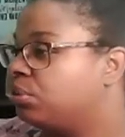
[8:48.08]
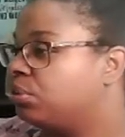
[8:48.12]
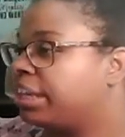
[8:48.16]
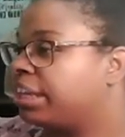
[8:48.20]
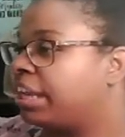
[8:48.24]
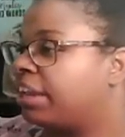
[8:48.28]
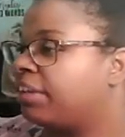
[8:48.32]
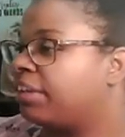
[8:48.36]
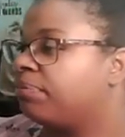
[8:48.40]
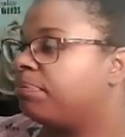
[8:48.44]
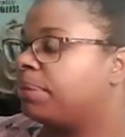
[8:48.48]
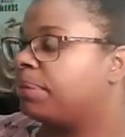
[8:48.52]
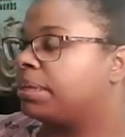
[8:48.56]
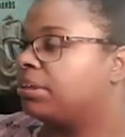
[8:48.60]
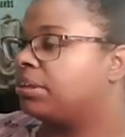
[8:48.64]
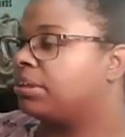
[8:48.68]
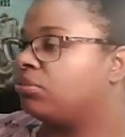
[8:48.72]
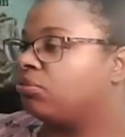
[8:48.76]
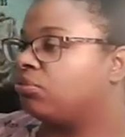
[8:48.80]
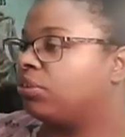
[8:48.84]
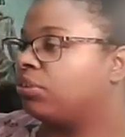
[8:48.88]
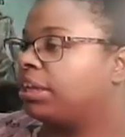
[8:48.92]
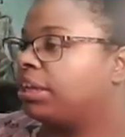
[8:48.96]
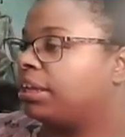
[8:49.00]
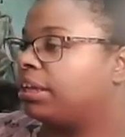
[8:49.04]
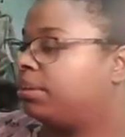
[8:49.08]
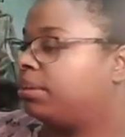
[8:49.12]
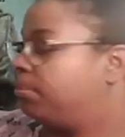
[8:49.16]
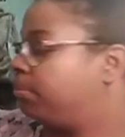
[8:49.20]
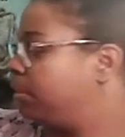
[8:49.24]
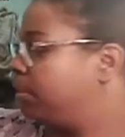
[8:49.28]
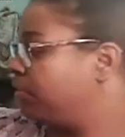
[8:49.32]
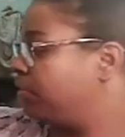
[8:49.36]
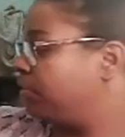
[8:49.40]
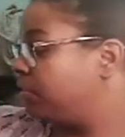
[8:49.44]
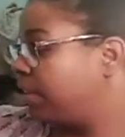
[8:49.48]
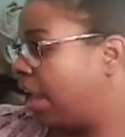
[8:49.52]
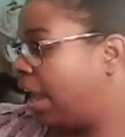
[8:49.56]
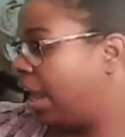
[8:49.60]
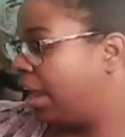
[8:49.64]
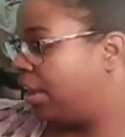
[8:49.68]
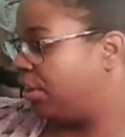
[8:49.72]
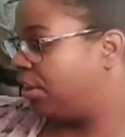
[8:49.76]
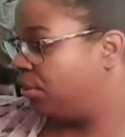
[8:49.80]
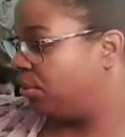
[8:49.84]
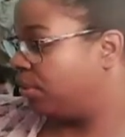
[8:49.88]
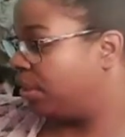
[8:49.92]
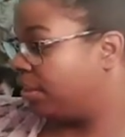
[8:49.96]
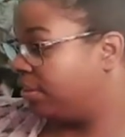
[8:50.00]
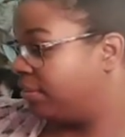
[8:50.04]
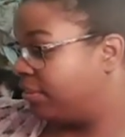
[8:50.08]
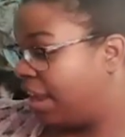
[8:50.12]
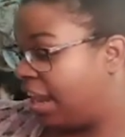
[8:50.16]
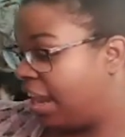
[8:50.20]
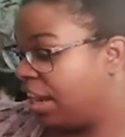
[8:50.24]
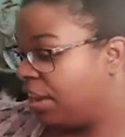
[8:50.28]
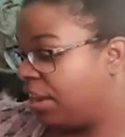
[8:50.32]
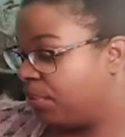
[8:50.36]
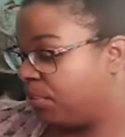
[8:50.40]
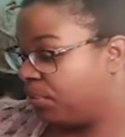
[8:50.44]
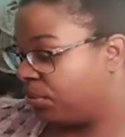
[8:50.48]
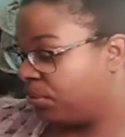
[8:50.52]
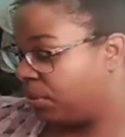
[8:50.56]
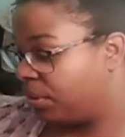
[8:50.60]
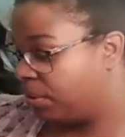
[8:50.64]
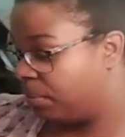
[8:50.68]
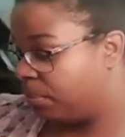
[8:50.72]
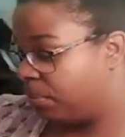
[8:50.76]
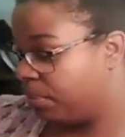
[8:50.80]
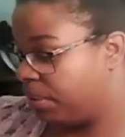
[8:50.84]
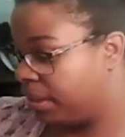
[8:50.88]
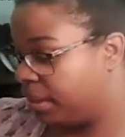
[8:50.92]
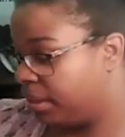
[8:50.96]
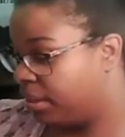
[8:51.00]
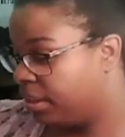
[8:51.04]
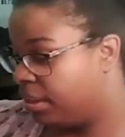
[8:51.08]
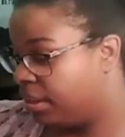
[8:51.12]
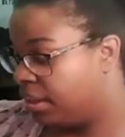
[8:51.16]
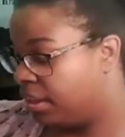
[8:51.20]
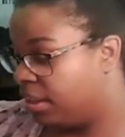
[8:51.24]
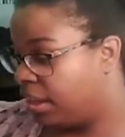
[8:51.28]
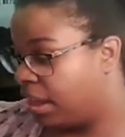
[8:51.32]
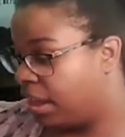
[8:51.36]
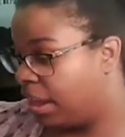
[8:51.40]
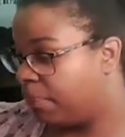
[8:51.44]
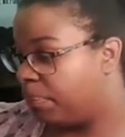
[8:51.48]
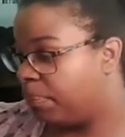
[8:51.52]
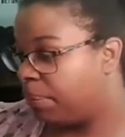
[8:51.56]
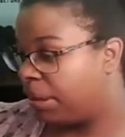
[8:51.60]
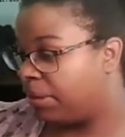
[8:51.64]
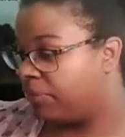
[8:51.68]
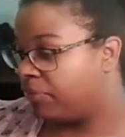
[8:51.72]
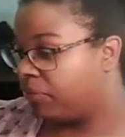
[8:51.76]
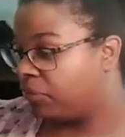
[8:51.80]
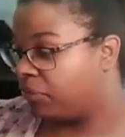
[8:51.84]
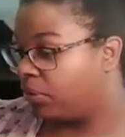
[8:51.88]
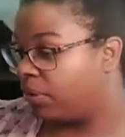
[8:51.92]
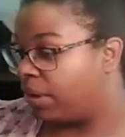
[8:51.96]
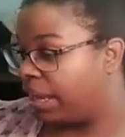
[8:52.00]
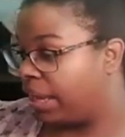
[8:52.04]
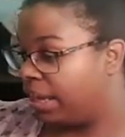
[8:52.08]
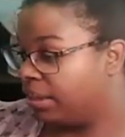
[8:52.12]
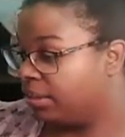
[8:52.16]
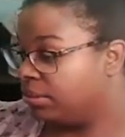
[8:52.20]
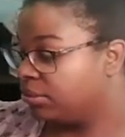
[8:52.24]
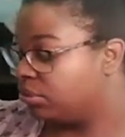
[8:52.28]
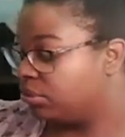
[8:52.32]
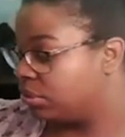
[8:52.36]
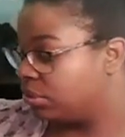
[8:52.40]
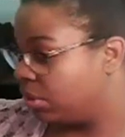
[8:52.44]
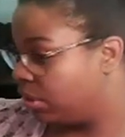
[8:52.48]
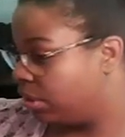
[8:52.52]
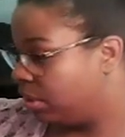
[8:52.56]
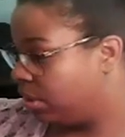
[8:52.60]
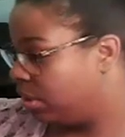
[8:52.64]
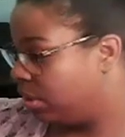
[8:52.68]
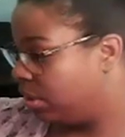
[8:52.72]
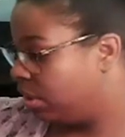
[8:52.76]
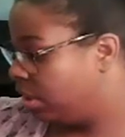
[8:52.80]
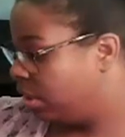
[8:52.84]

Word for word: Lord gave me a dream. This is how I knew that daddy was gonna be a pivotal answer.